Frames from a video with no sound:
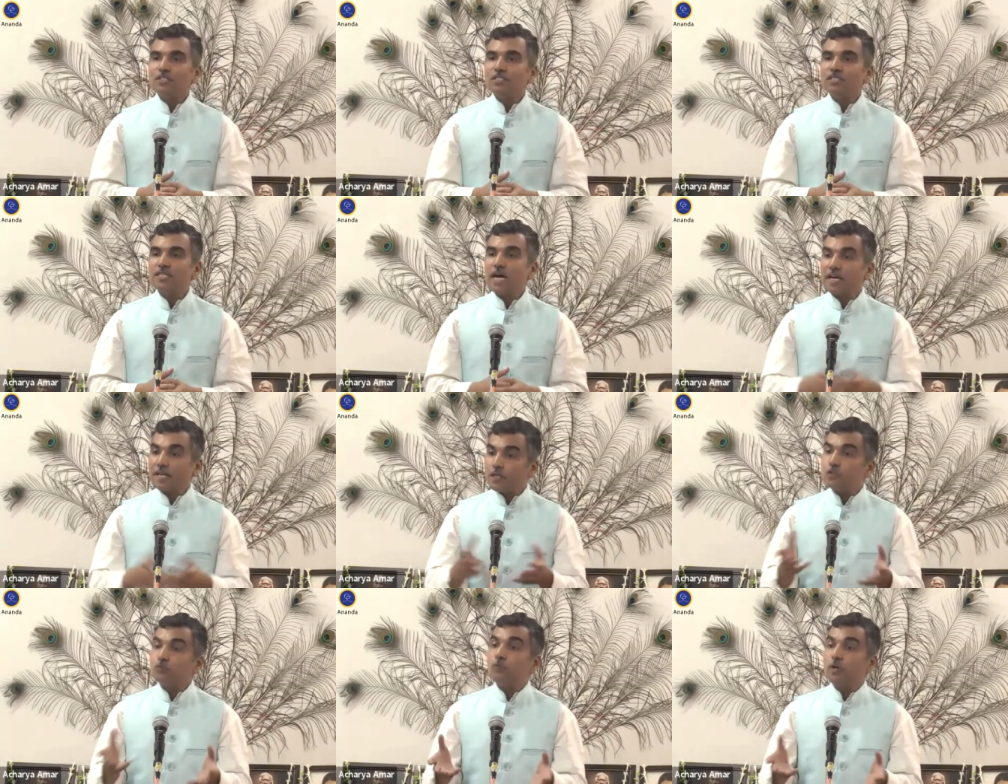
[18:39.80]
is the
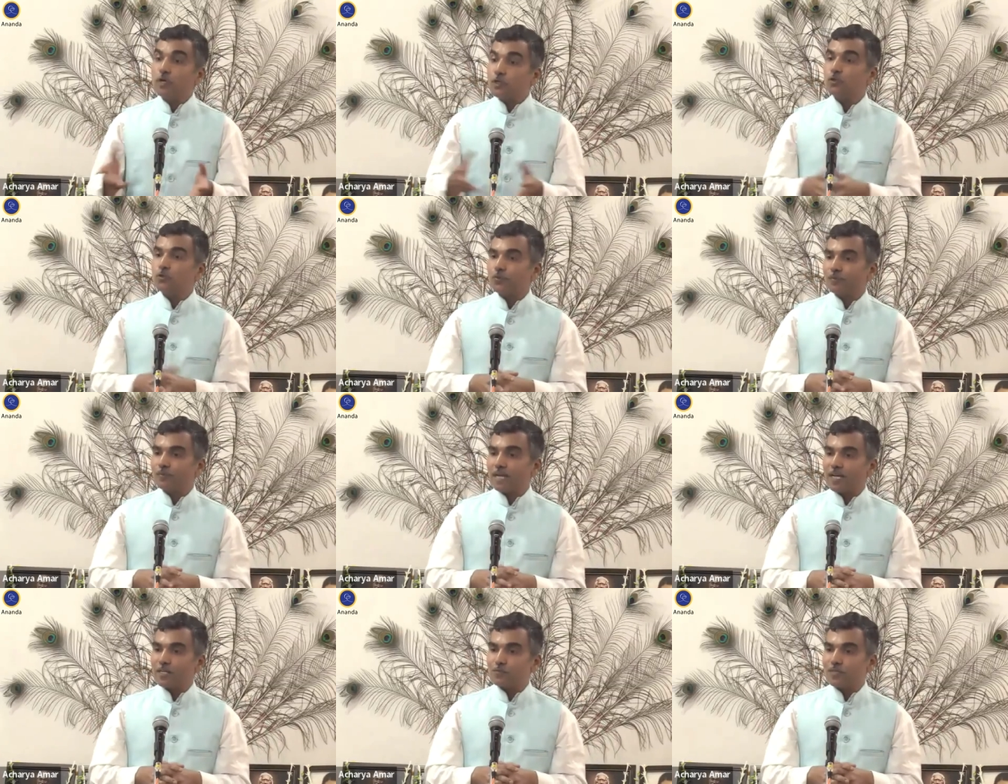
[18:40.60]
highest virtue,
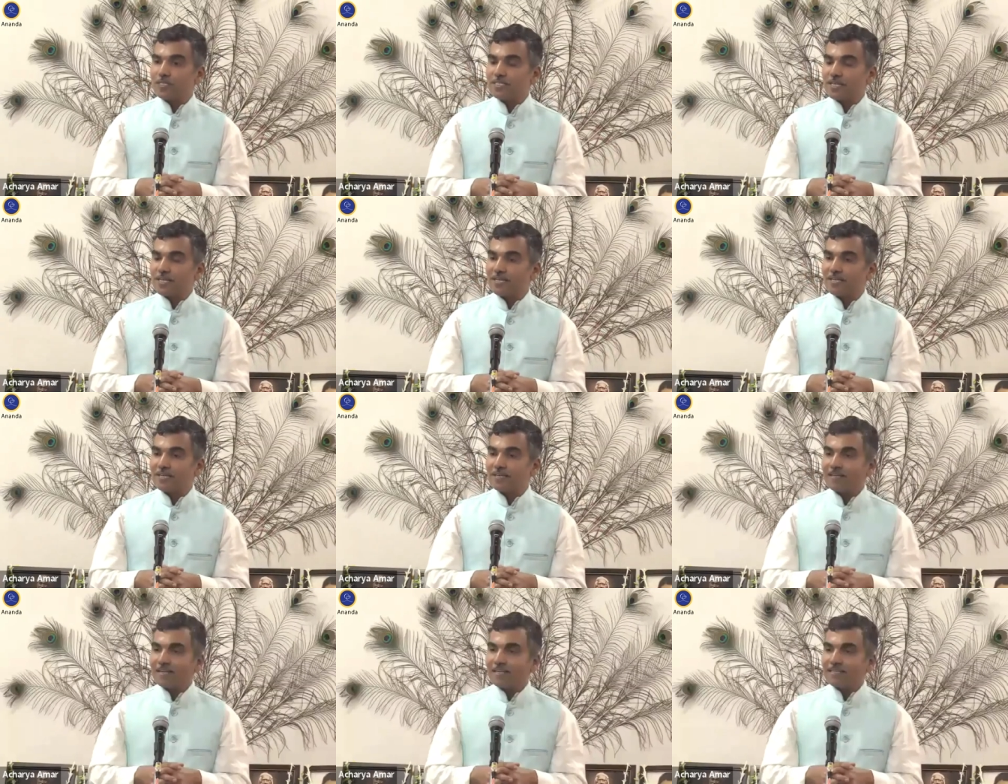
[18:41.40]
as we say,
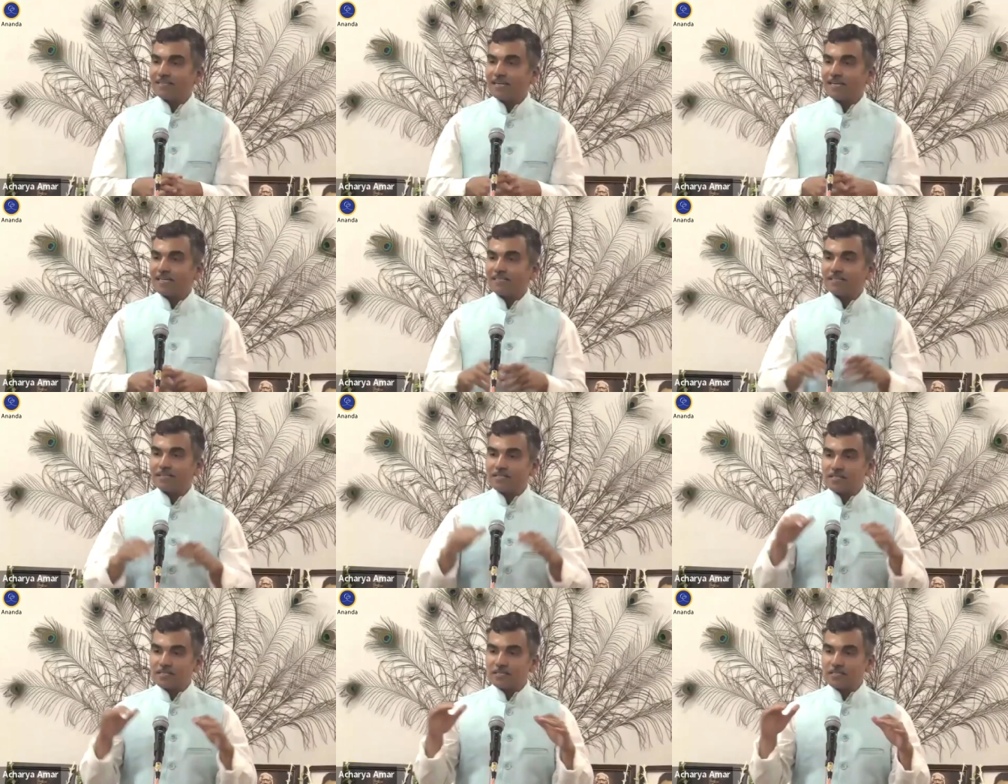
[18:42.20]
that
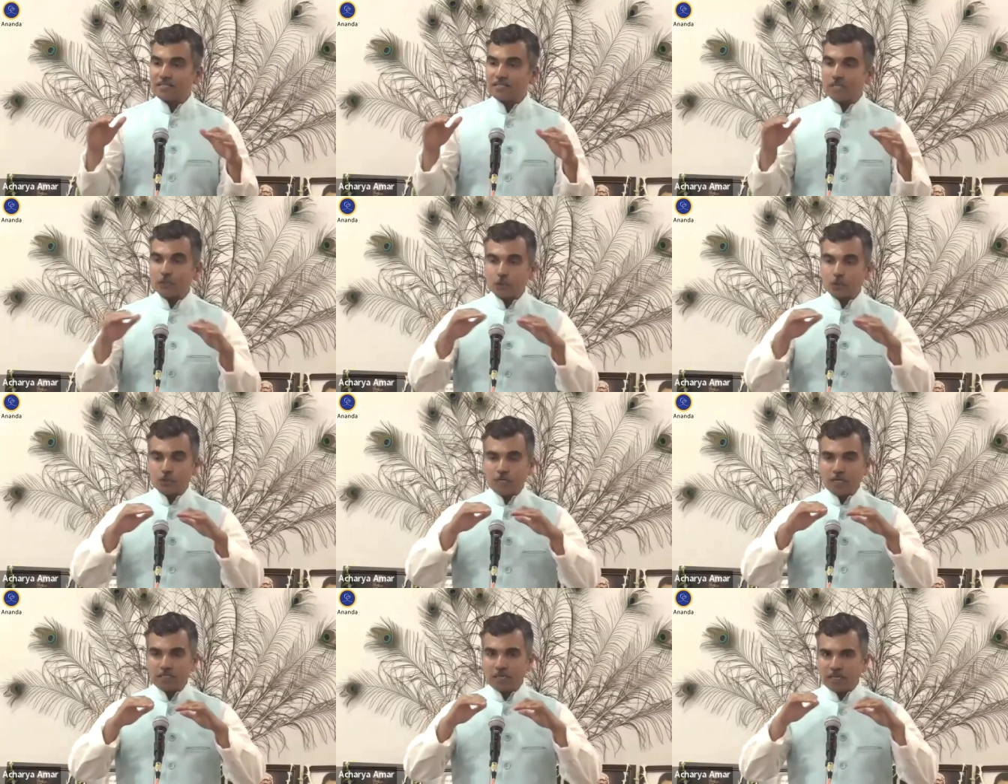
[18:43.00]
this
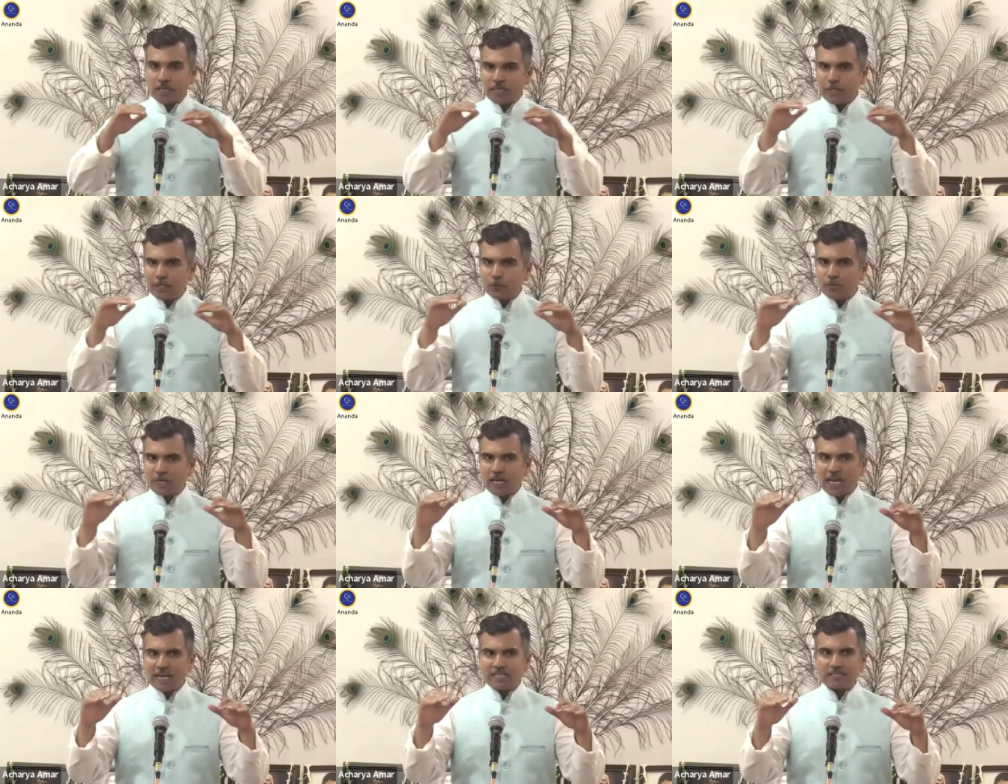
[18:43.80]
santosha, suddenly you
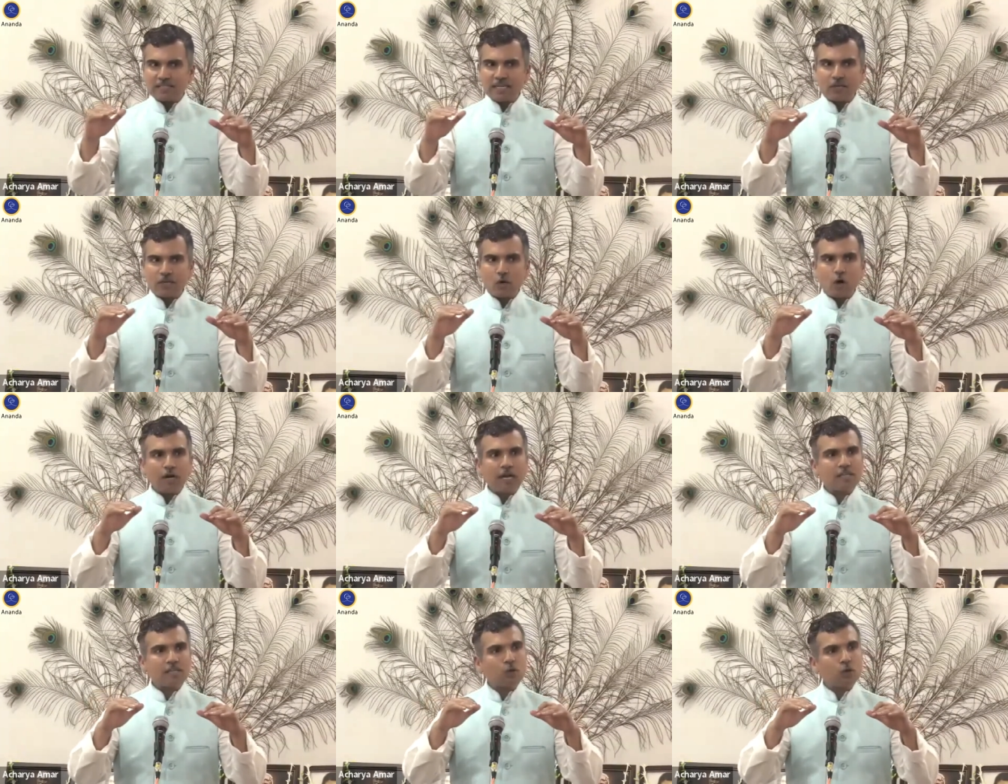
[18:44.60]
realize that
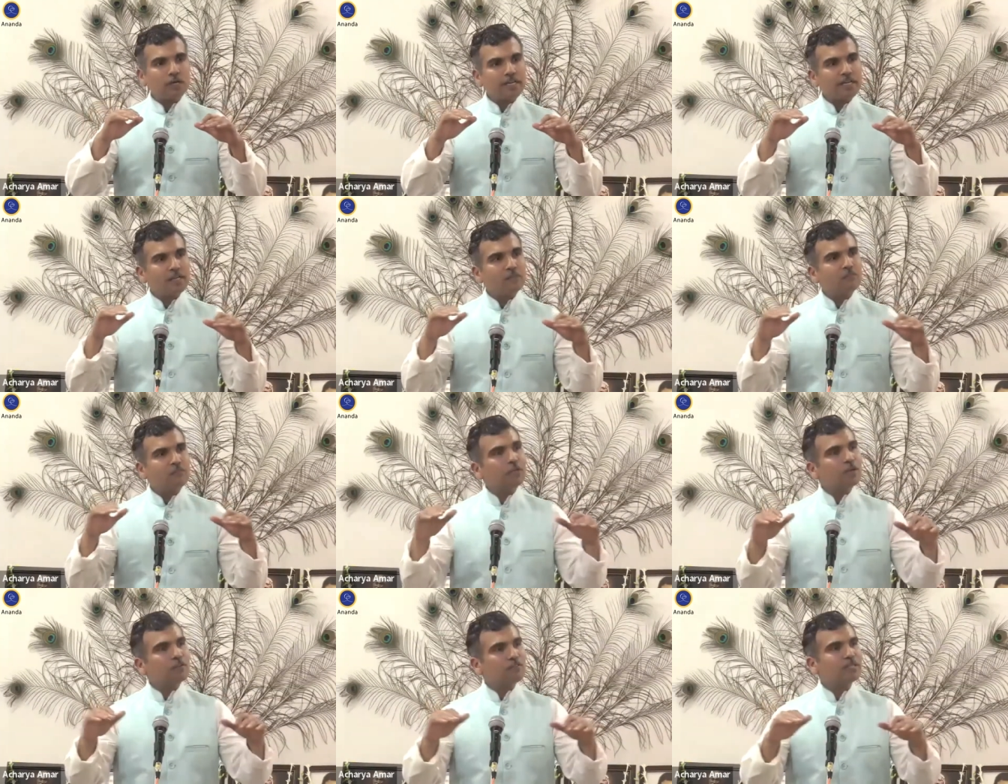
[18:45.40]
God has already given
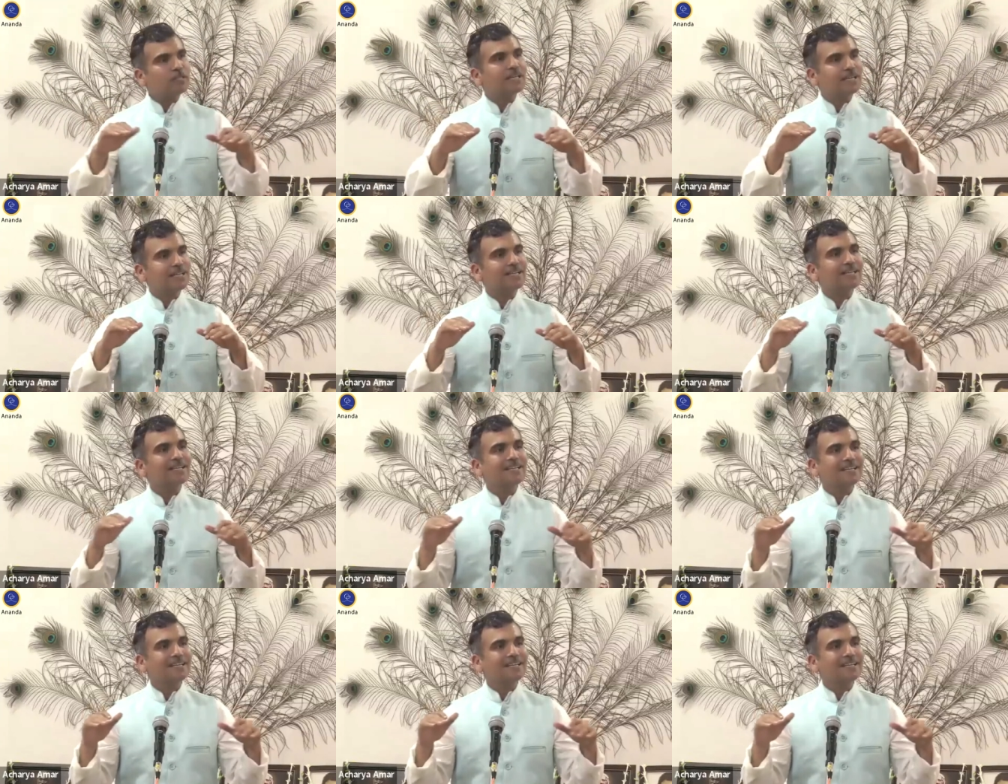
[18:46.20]
you everything.